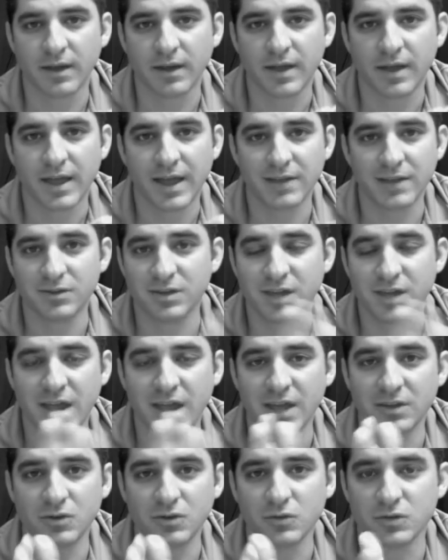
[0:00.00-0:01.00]
and you
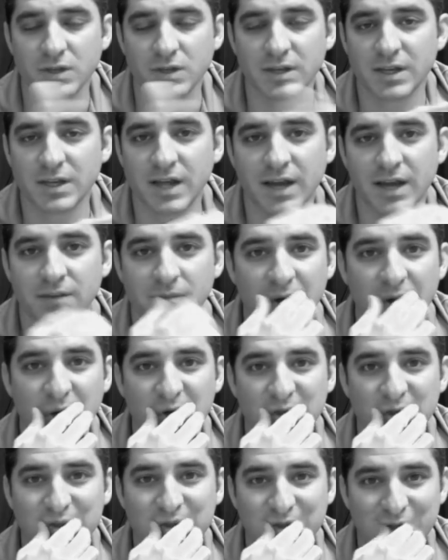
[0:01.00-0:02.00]
can't use any kind of
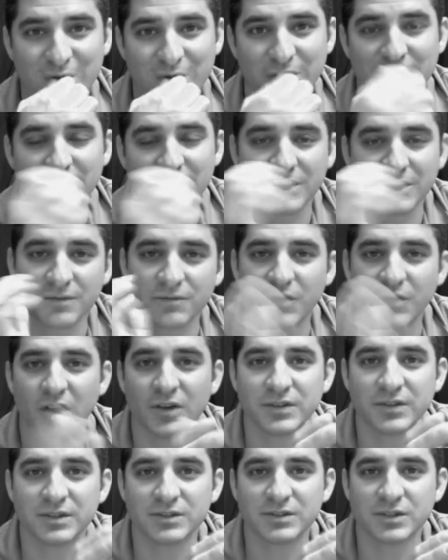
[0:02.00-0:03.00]
motor, so they're
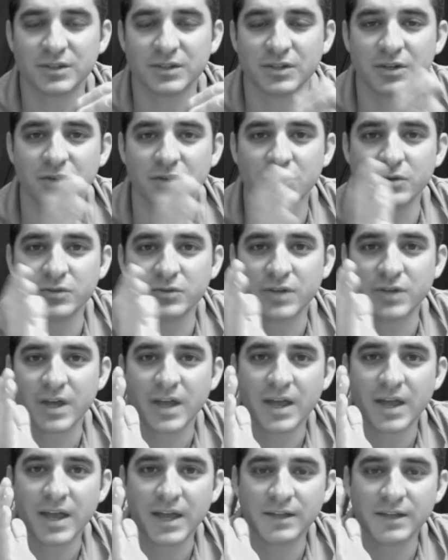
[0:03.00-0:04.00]
converting these canoes
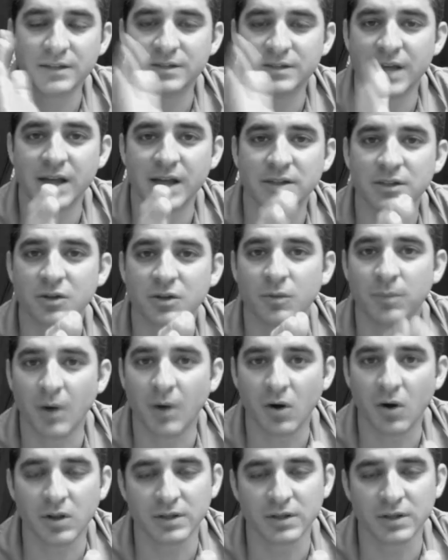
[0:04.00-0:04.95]
into technical poling